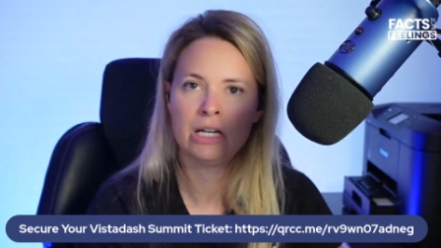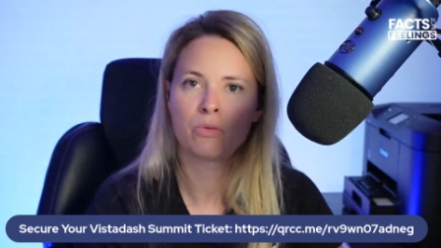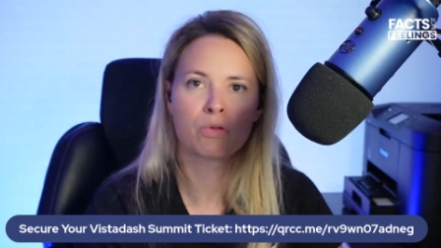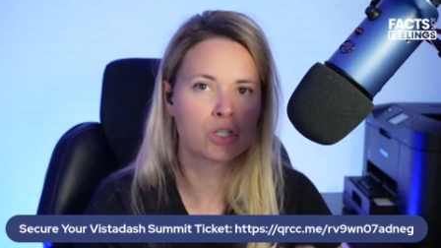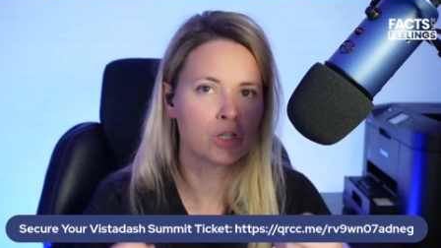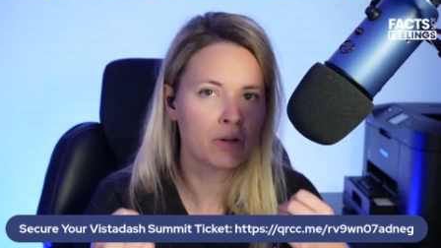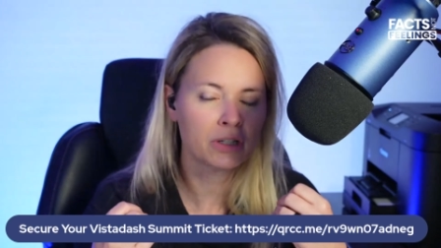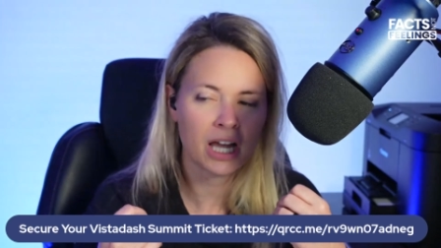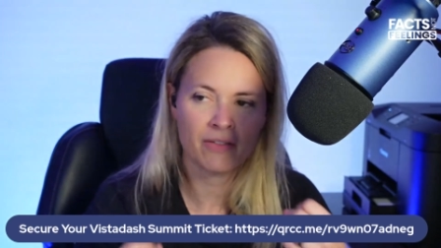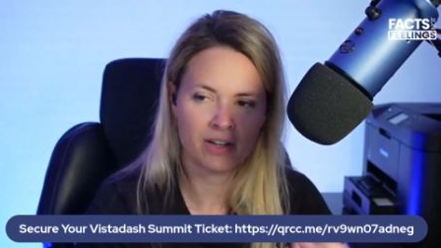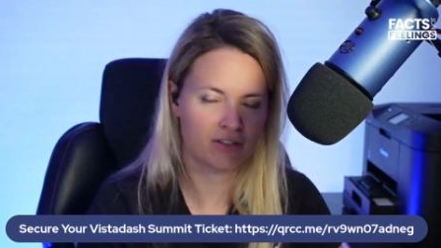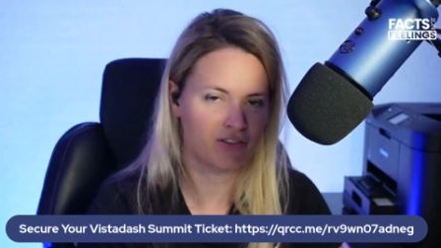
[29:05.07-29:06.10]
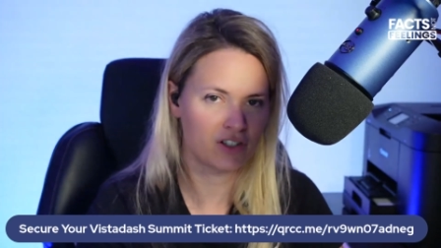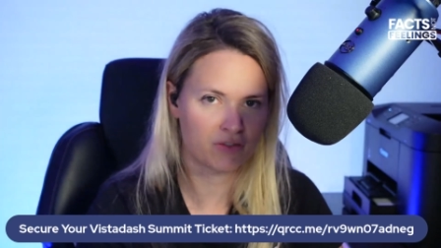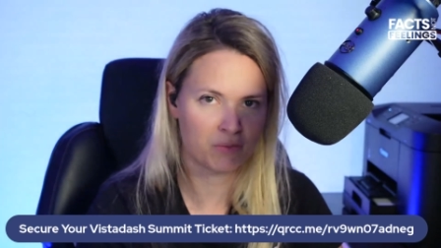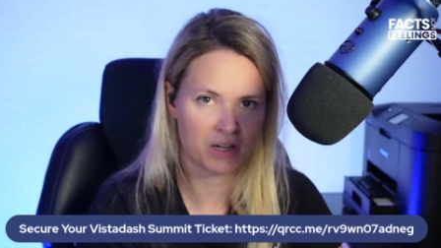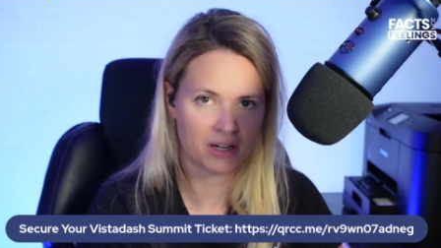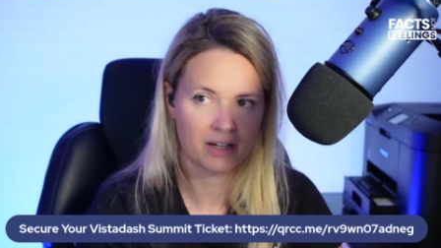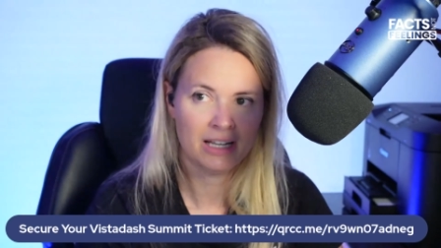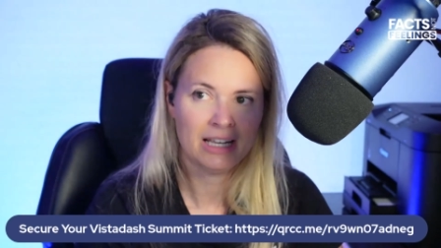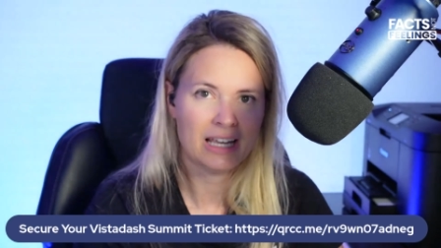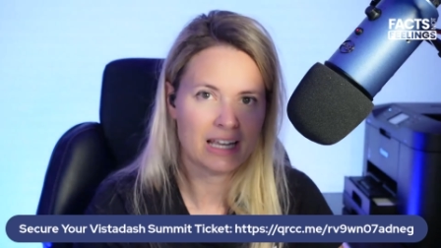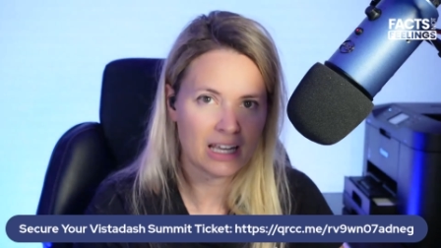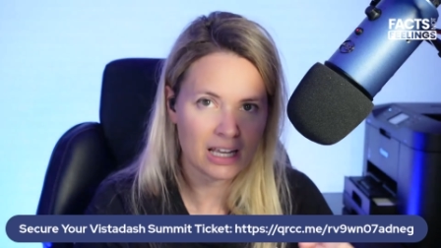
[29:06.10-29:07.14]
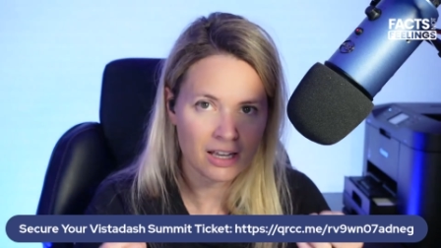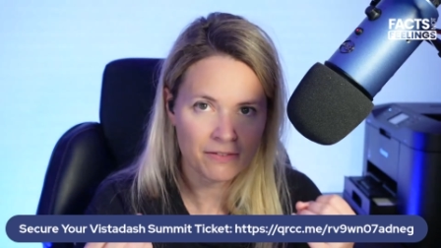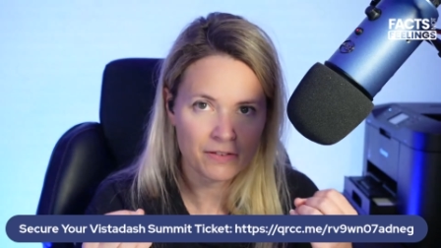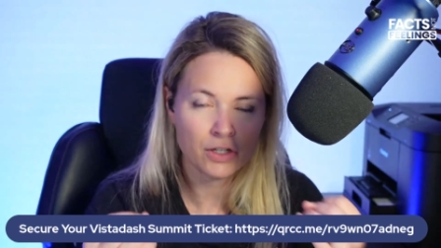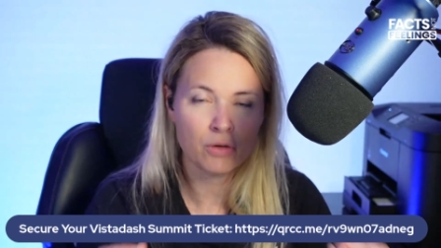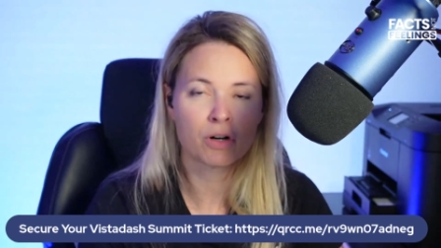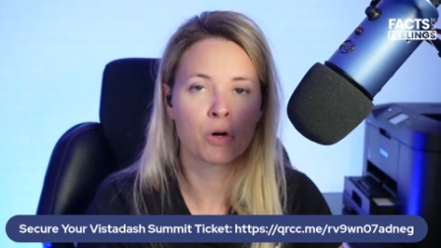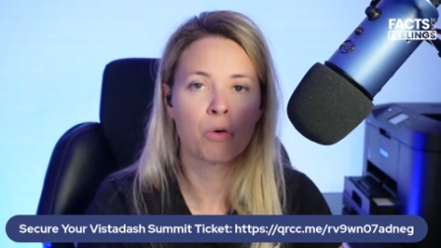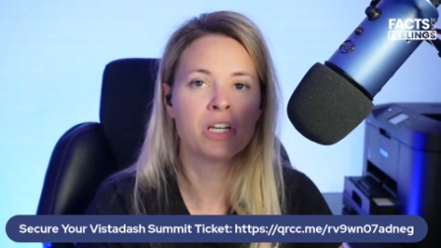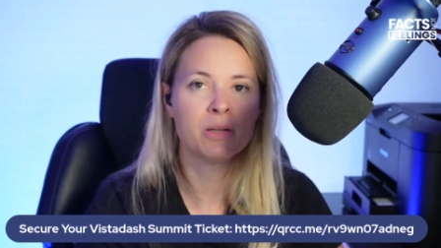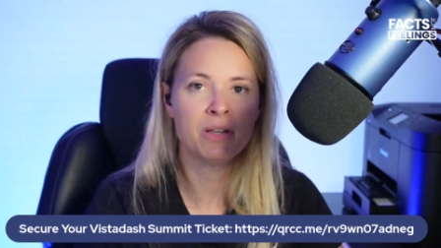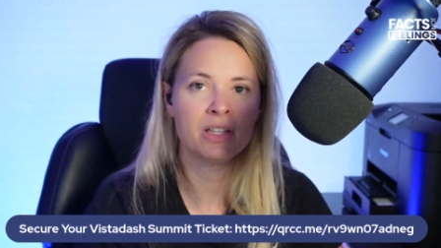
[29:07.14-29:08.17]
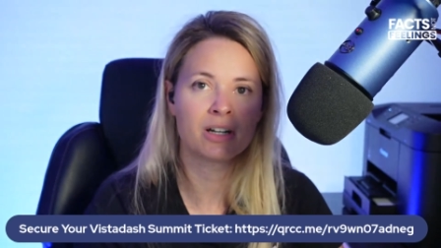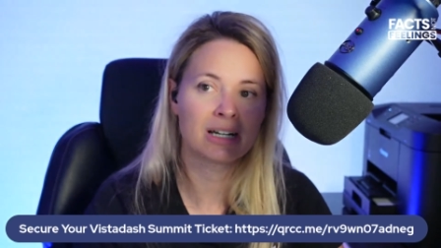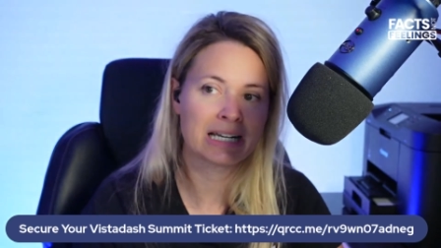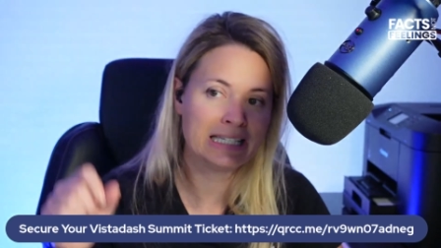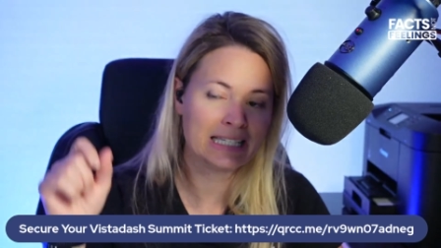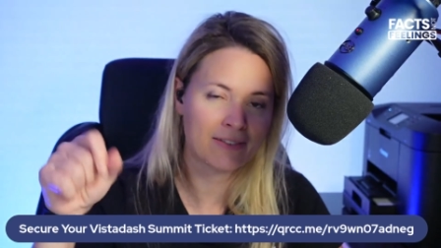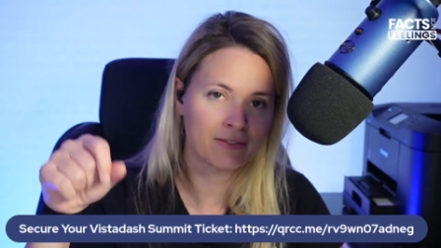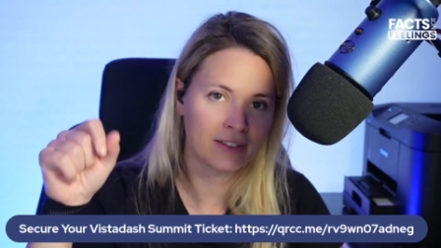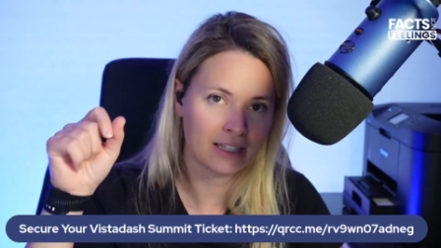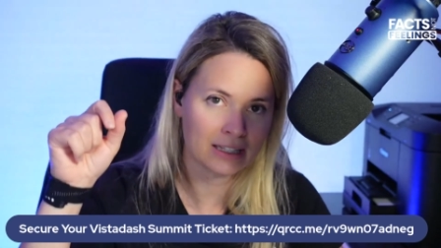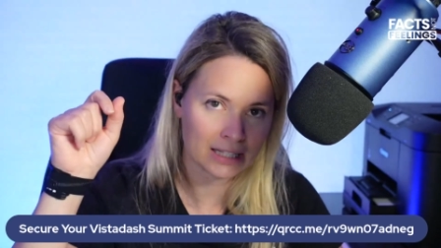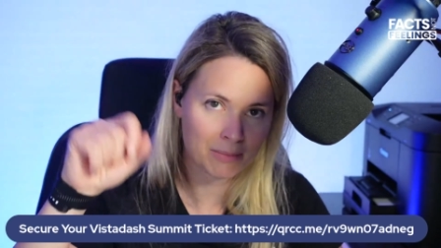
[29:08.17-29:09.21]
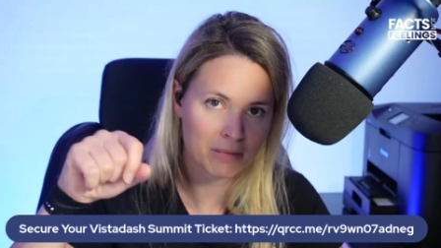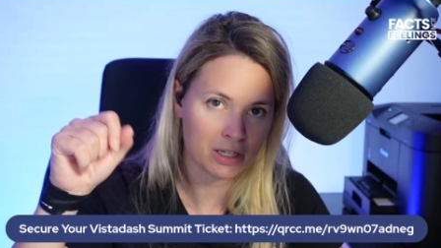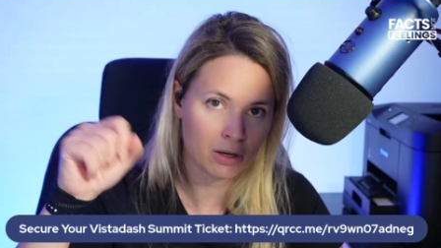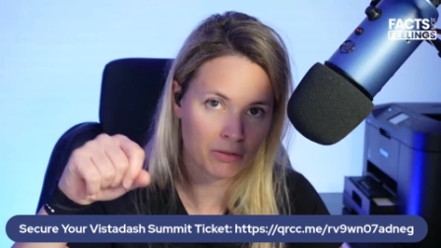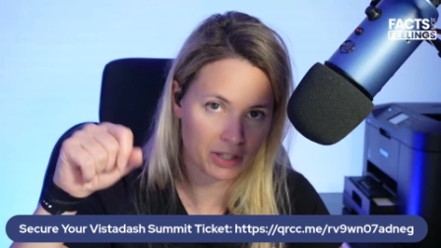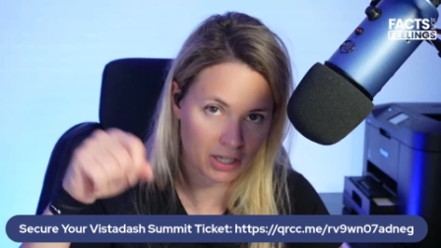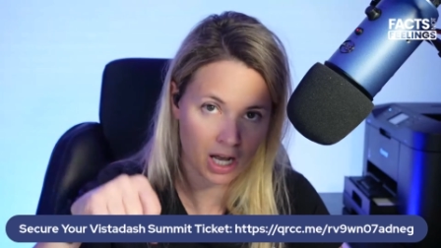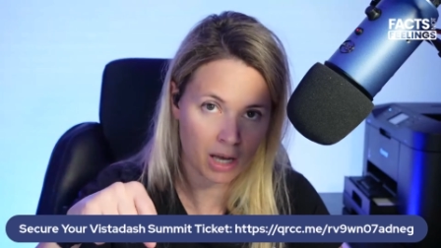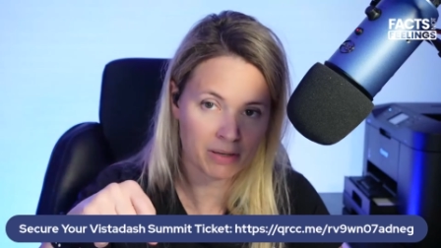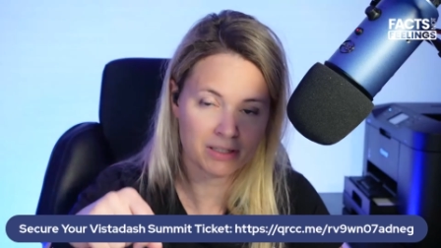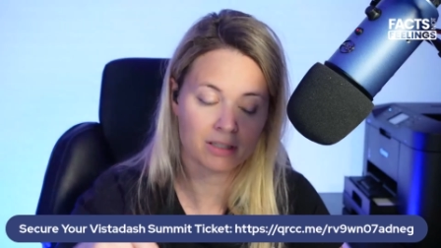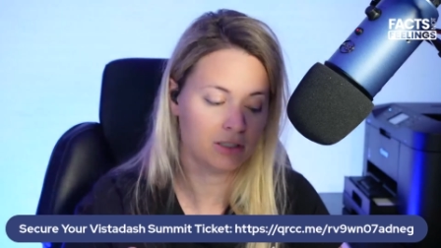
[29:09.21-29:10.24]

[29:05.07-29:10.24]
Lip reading: We're doing live interviews from there. If you are going to be there, definitely let me know in the comments.